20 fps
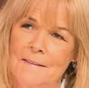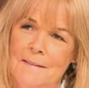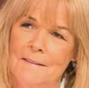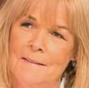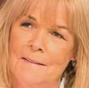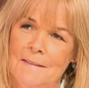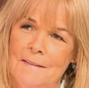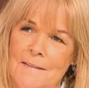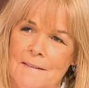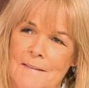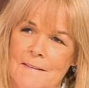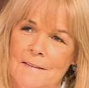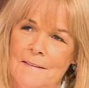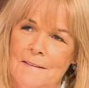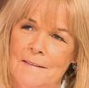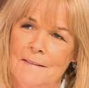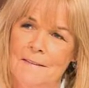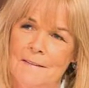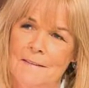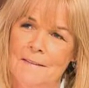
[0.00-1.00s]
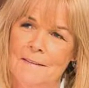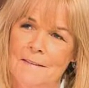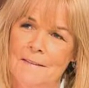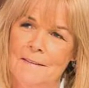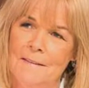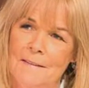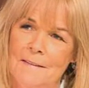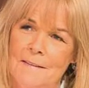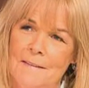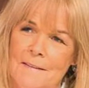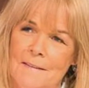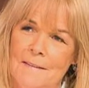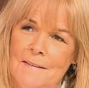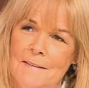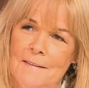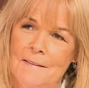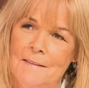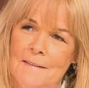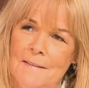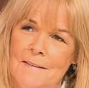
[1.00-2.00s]

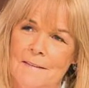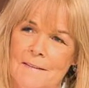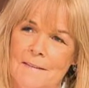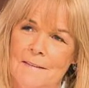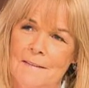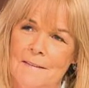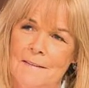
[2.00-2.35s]
(silence)